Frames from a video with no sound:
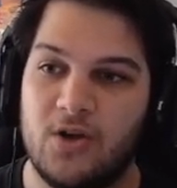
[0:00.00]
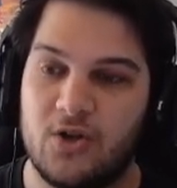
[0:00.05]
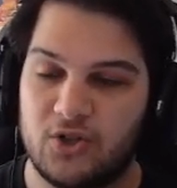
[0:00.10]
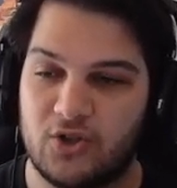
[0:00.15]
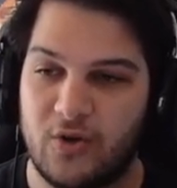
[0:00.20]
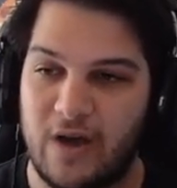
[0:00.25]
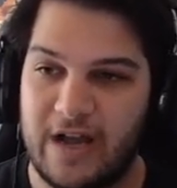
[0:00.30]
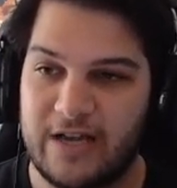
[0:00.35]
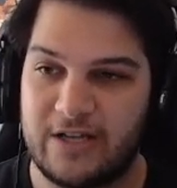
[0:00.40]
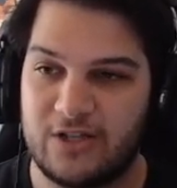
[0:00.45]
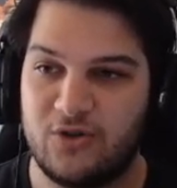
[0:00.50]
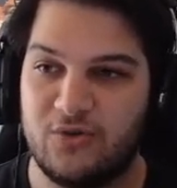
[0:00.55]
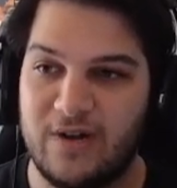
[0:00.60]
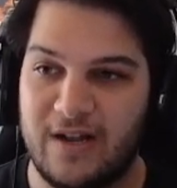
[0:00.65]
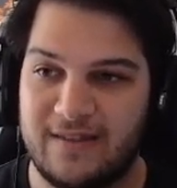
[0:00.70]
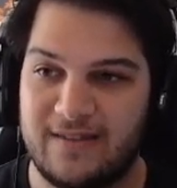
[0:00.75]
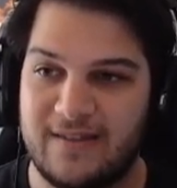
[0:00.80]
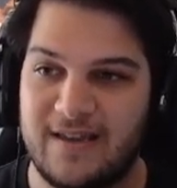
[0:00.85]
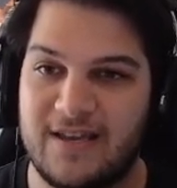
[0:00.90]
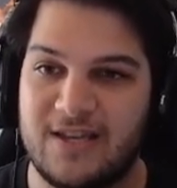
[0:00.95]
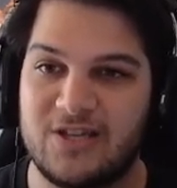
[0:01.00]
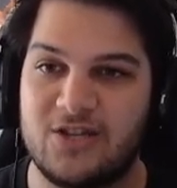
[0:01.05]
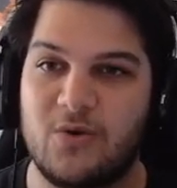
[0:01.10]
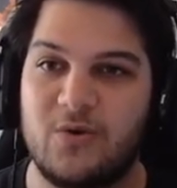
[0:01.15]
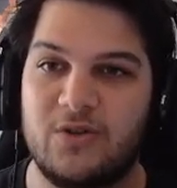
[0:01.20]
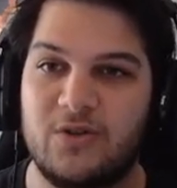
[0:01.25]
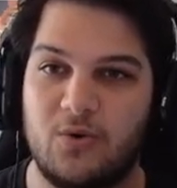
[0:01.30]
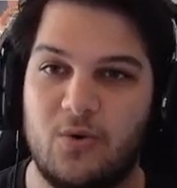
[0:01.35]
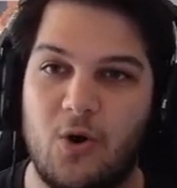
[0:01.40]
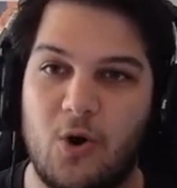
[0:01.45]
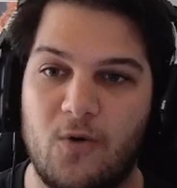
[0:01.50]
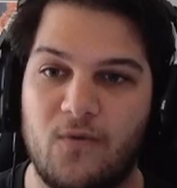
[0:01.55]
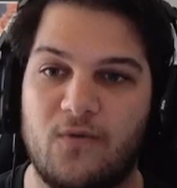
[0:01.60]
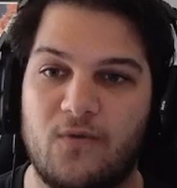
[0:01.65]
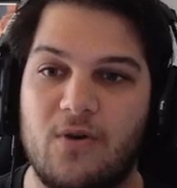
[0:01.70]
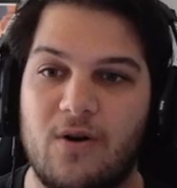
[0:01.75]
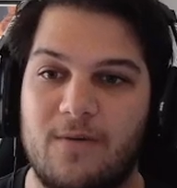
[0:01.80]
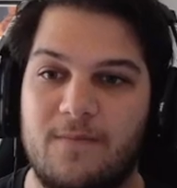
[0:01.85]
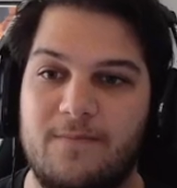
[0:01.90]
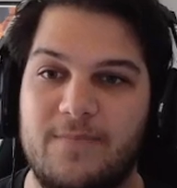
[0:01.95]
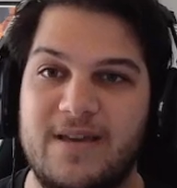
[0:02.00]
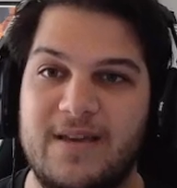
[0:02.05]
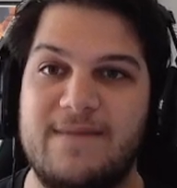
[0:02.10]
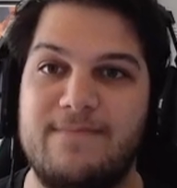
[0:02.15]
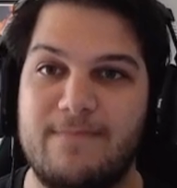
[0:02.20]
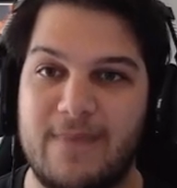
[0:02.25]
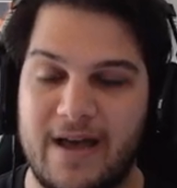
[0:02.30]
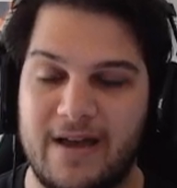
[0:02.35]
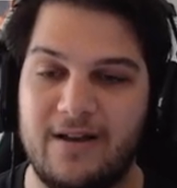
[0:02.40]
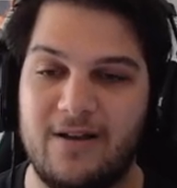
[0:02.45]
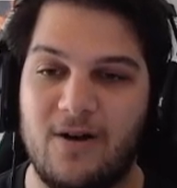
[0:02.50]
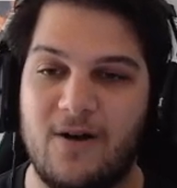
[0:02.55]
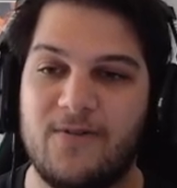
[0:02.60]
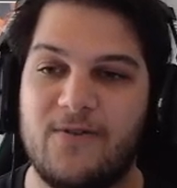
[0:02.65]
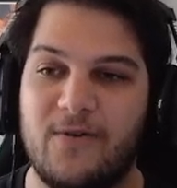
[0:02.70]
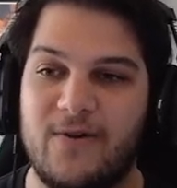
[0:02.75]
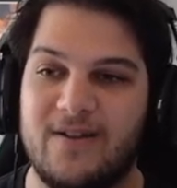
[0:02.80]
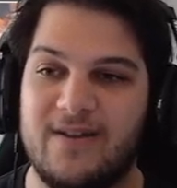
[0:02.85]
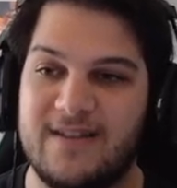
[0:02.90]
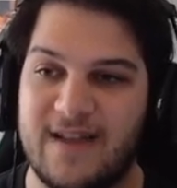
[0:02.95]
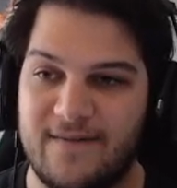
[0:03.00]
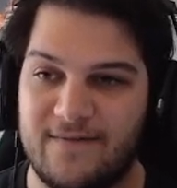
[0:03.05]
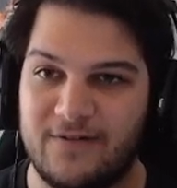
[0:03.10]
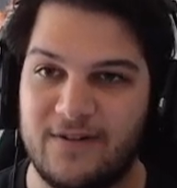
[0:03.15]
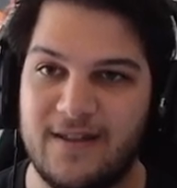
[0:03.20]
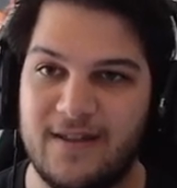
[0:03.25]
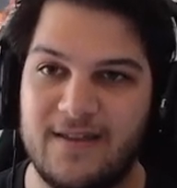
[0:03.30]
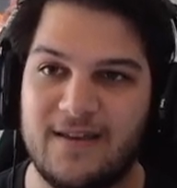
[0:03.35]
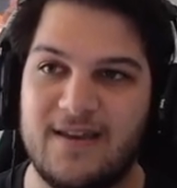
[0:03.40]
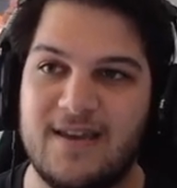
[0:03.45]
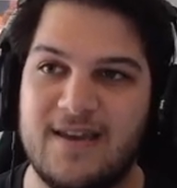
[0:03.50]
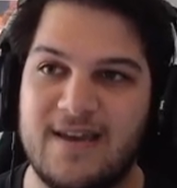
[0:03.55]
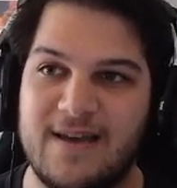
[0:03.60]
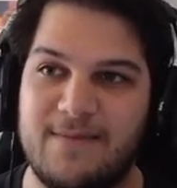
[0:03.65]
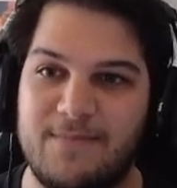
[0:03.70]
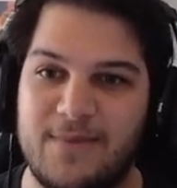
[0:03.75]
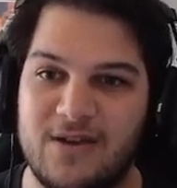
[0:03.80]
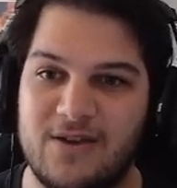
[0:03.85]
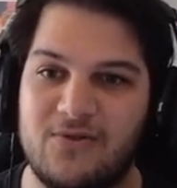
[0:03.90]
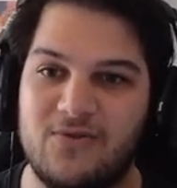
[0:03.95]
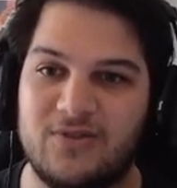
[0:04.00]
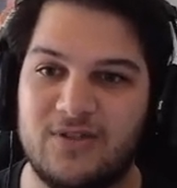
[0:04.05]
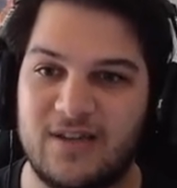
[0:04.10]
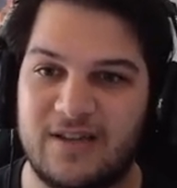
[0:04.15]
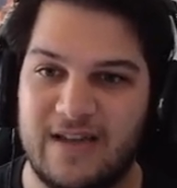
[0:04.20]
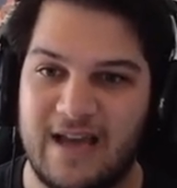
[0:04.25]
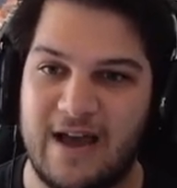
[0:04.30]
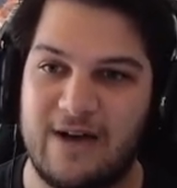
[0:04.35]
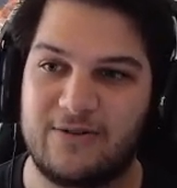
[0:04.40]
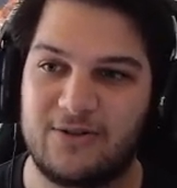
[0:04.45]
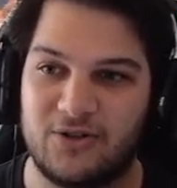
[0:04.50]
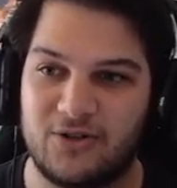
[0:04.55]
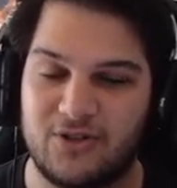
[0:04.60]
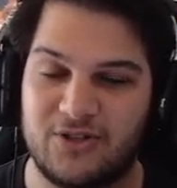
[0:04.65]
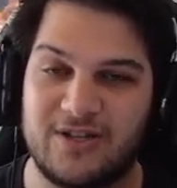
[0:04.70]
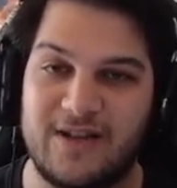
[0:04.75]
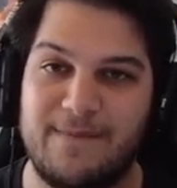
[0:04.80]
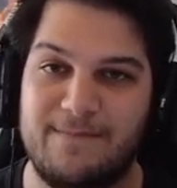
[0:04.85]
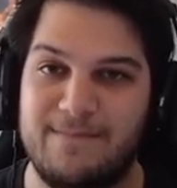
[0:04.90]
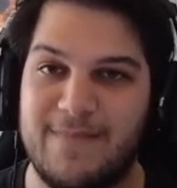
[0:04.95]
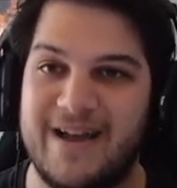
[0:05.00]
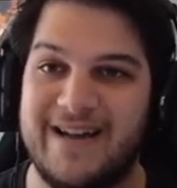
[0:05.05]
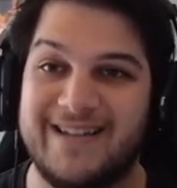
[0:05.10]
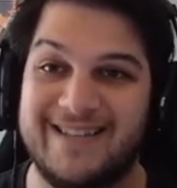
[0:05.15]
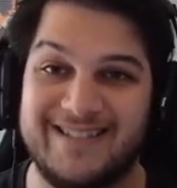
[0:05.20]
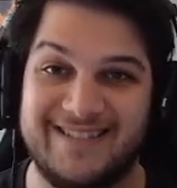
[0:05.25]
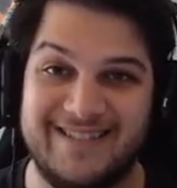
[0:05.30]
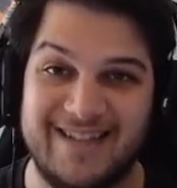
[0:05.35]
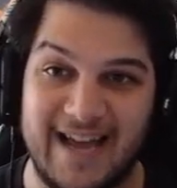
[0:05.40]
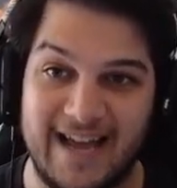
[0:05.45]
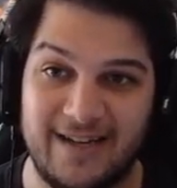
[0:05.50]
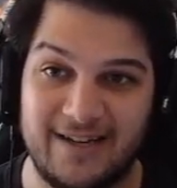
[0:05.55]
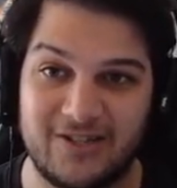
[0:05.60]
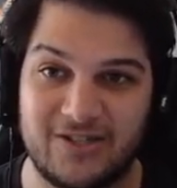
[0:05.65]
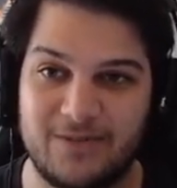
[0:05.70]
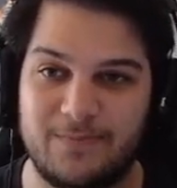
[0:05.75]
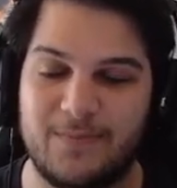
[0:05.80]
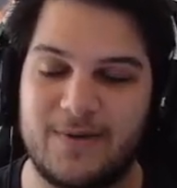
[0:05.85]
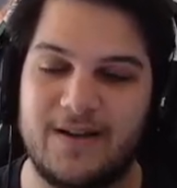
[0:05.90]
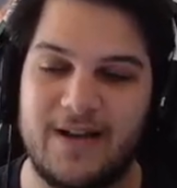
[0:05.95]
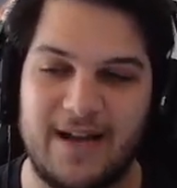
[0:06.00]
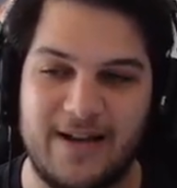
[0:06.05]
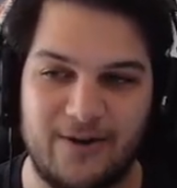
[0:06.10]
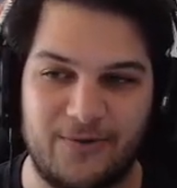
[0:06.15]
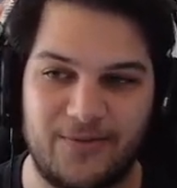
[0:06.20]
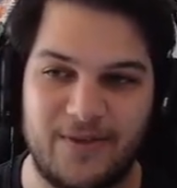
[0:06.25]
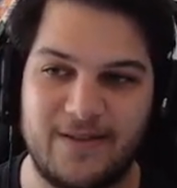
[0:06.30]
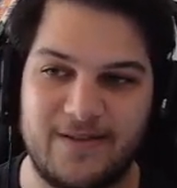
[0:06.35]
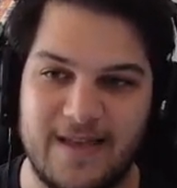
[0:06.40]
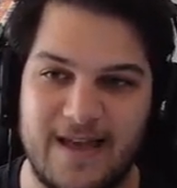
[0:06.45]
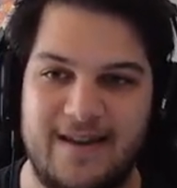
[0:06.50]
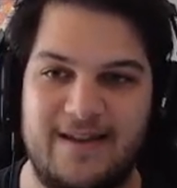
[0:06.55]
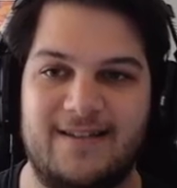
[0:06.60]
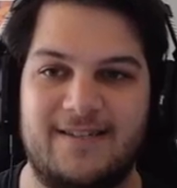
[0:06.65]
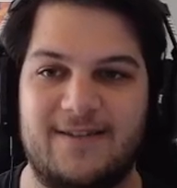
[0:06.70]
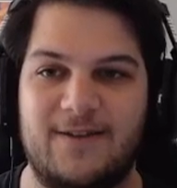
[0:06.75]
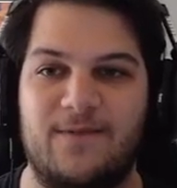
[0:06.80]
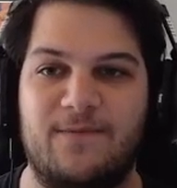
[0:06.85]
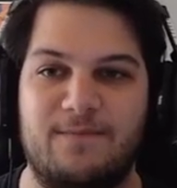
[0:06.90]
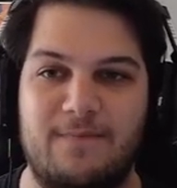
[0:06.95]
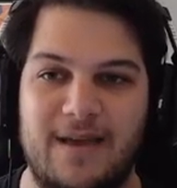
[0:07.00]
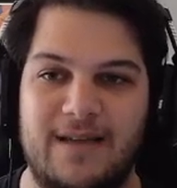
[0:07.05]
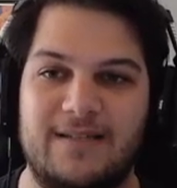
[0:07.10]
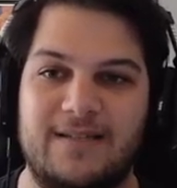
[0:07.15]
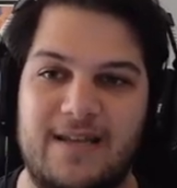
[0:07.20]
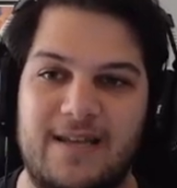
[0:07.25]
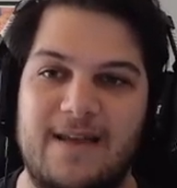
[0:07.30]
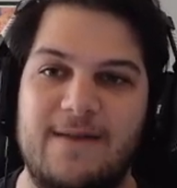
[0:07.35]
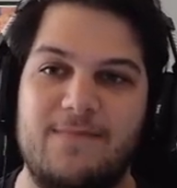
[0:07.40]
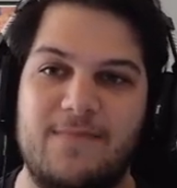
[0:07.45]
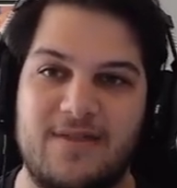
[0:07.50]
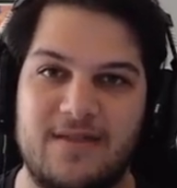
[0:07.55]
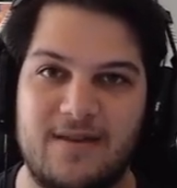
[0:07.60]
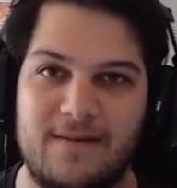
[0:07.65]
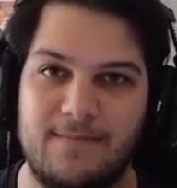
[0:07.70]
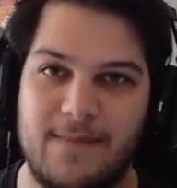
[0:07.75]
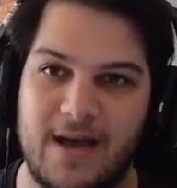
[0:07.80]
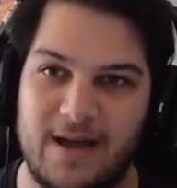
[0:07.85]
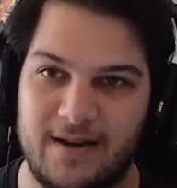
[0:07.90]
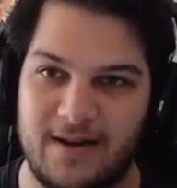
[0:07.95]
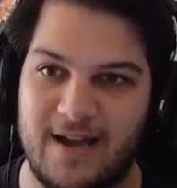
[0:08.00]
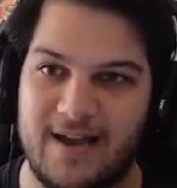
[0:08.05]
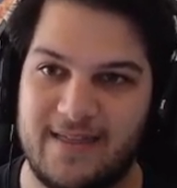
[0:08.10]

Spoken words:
So I do not think he's going to overall be meta, although I definitely think he can be used to counter some meta decks, but I don't think that itself makes him the meta.